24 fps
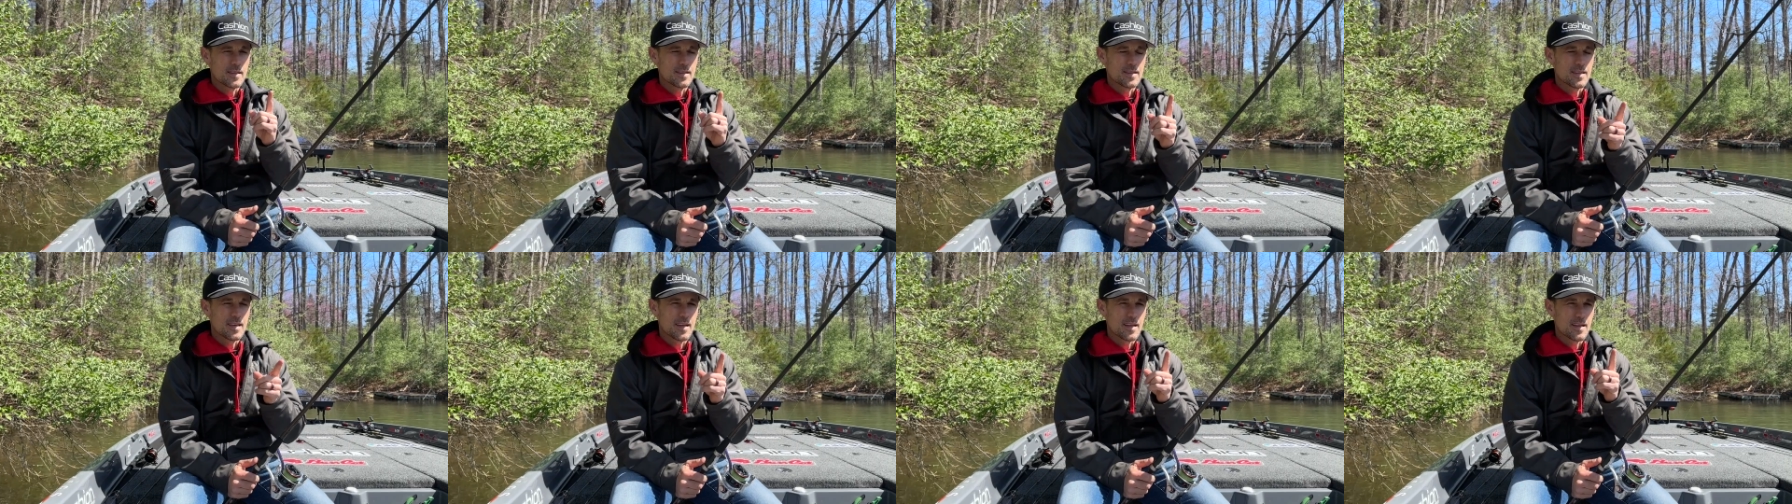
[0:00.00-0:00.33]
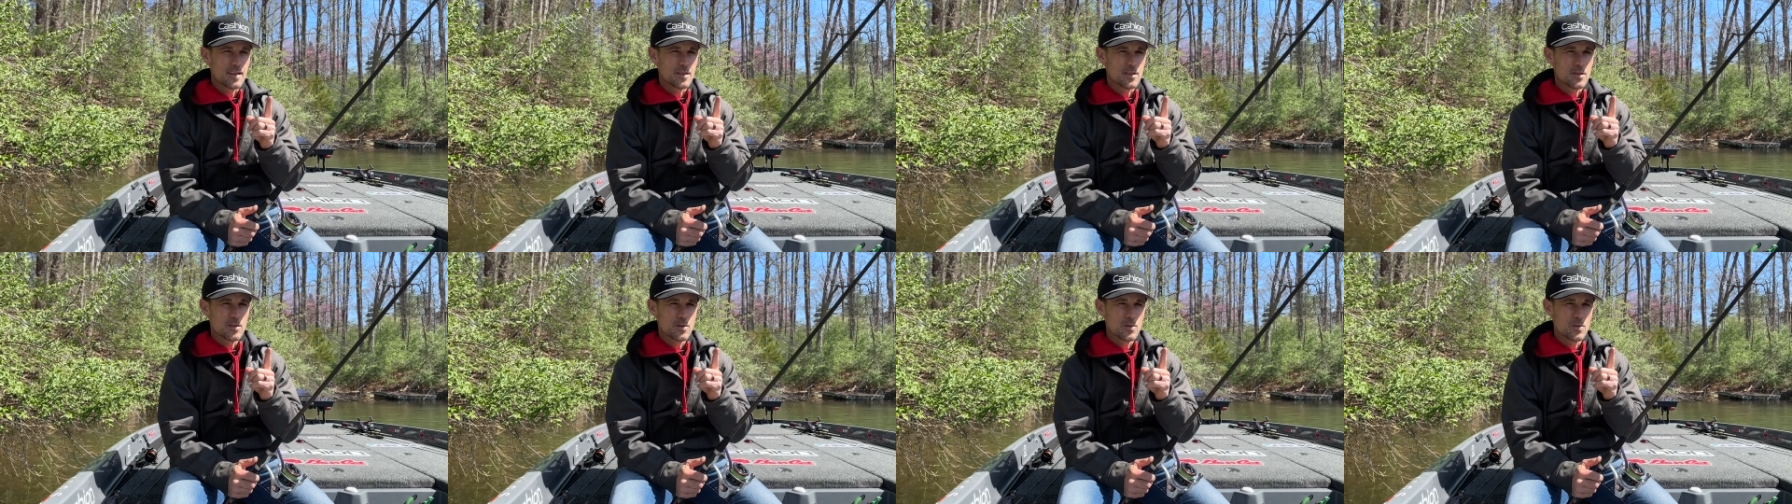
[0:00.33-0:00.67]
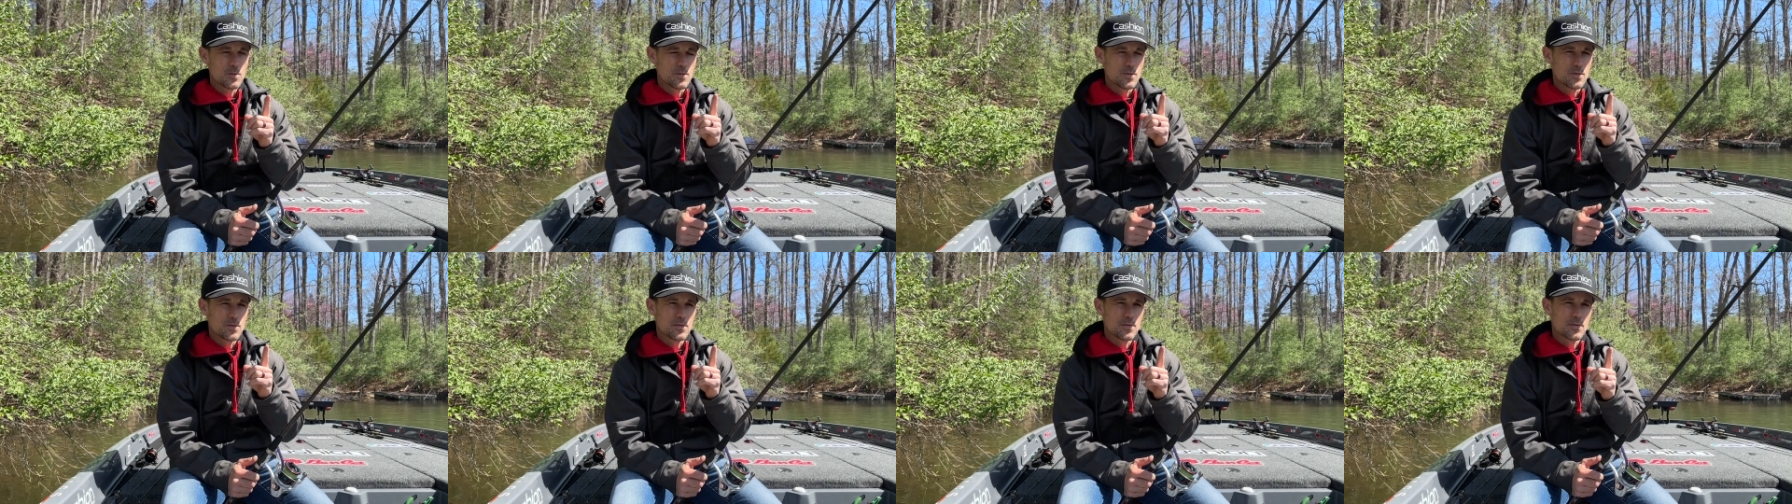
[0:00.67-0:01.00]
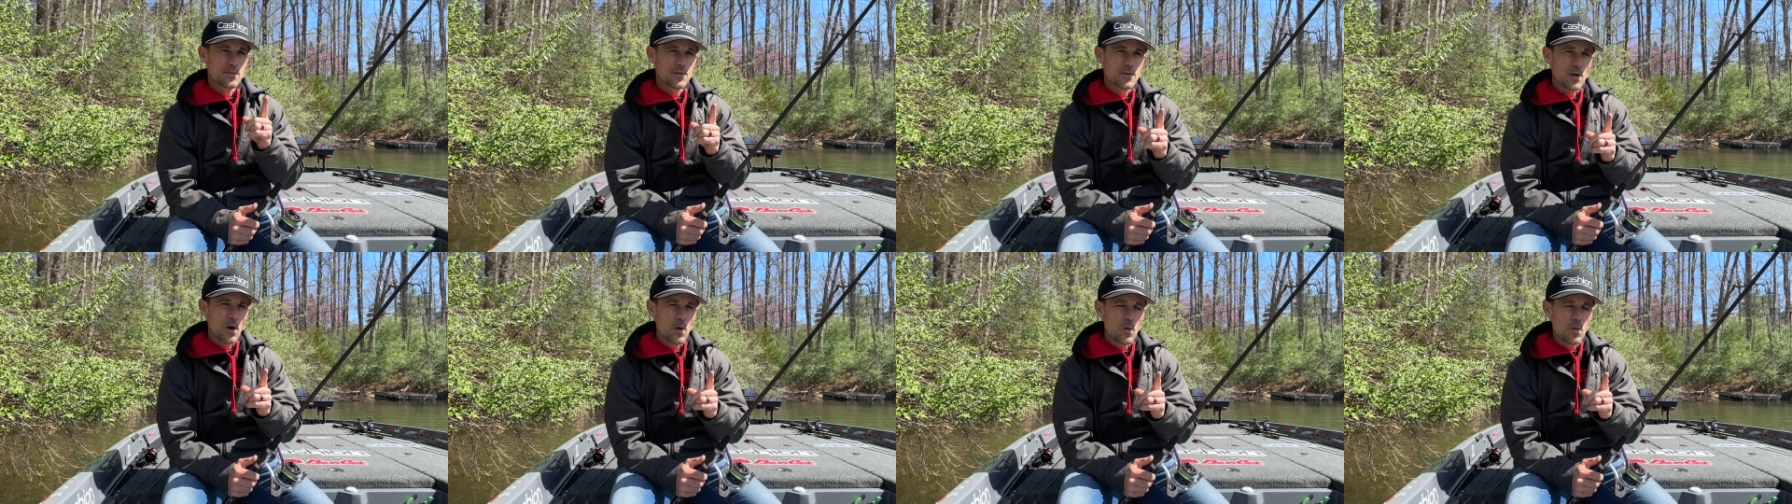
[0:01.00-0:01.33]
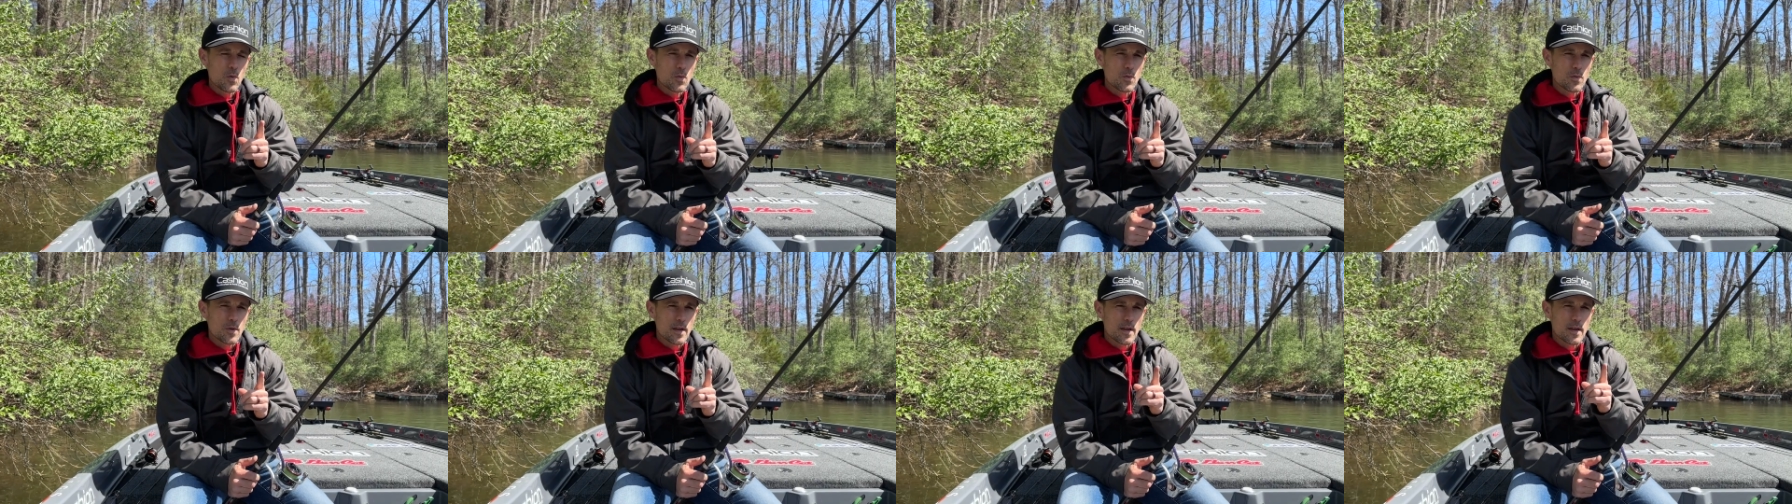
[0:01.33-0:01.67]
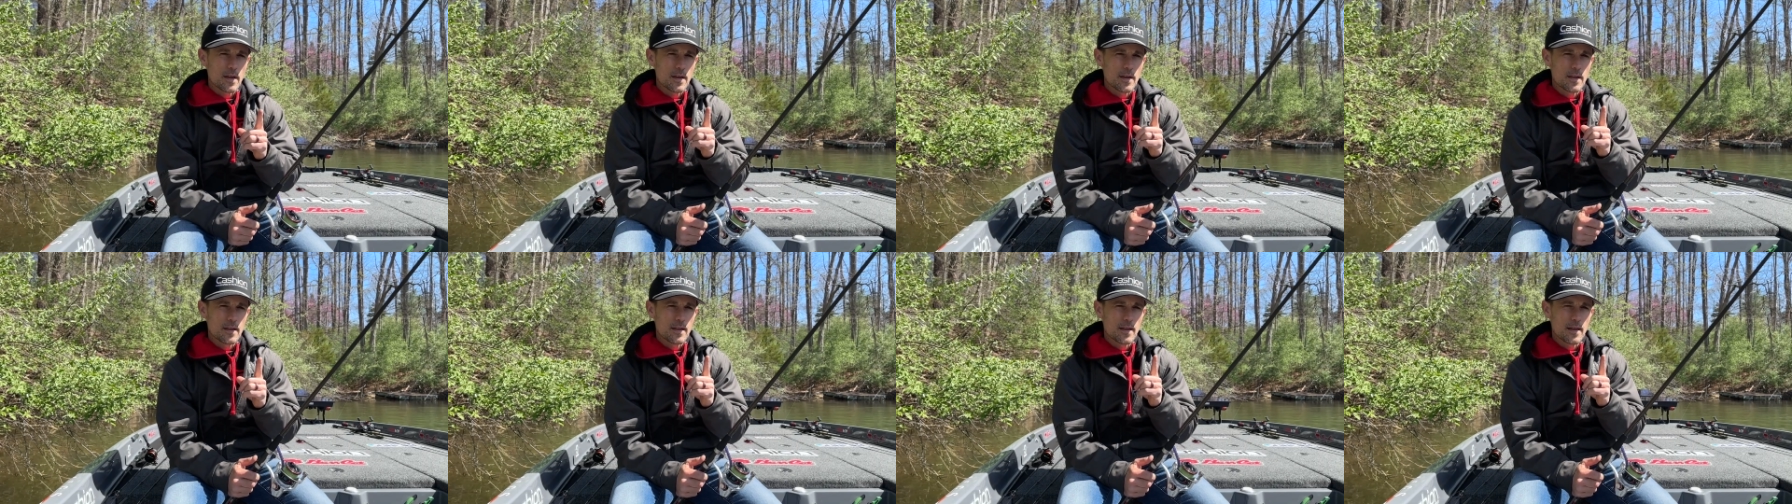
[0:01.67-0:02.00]
that you don't
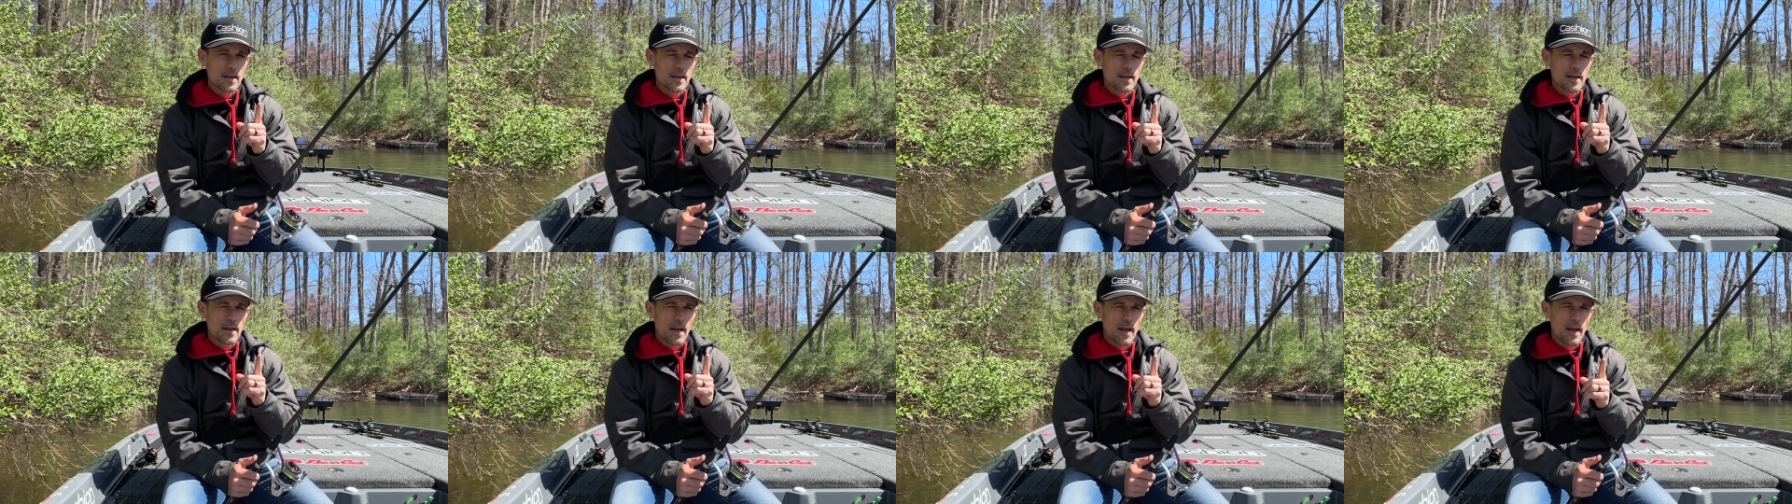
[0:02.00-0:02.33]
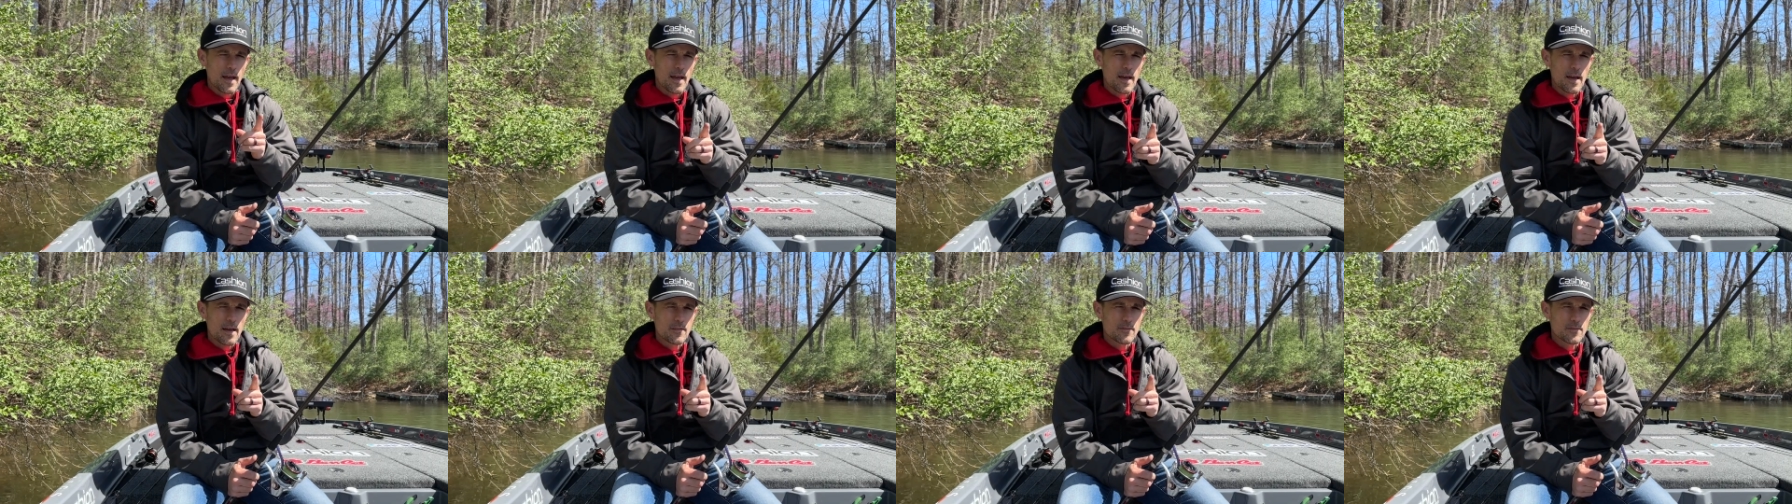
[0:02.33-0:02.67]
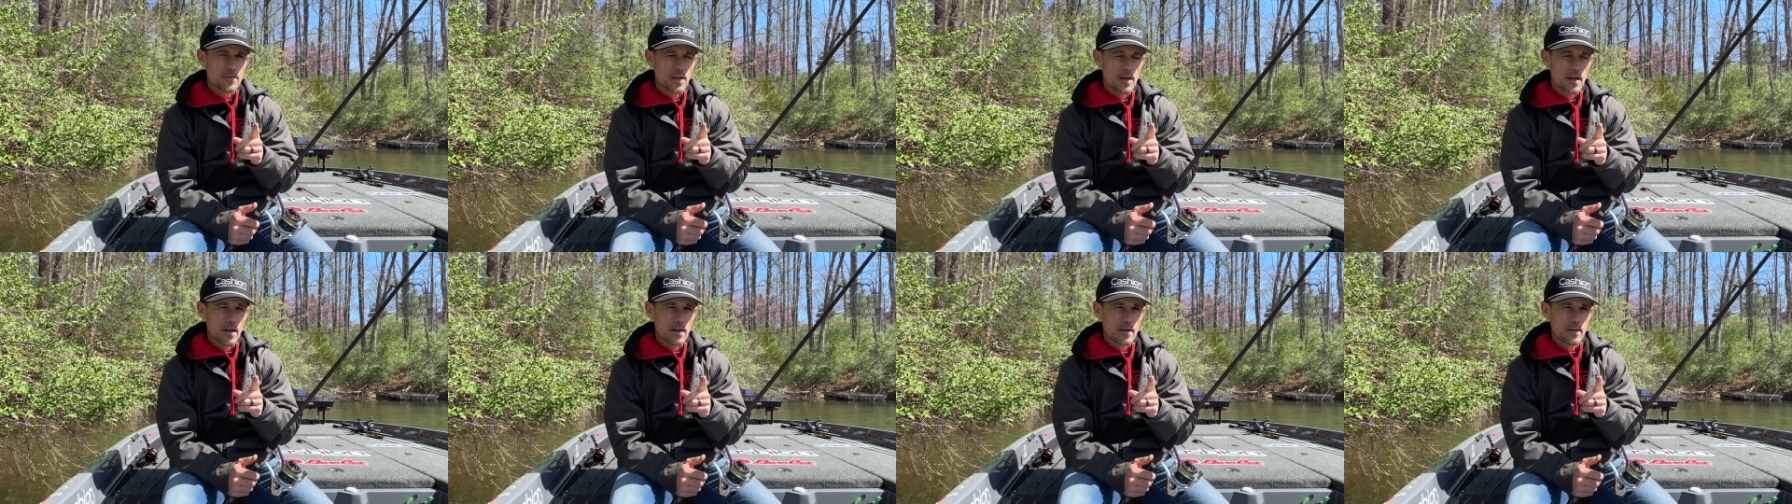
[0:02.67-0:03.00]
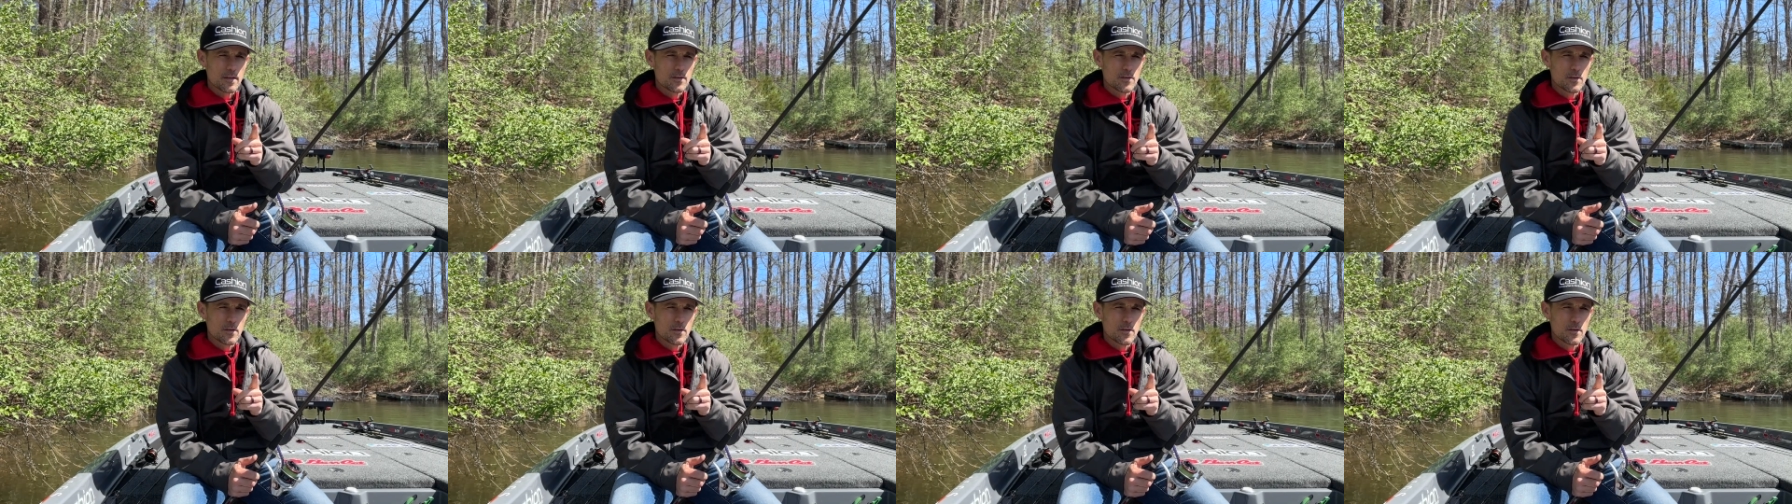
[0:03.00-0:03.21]
have yet.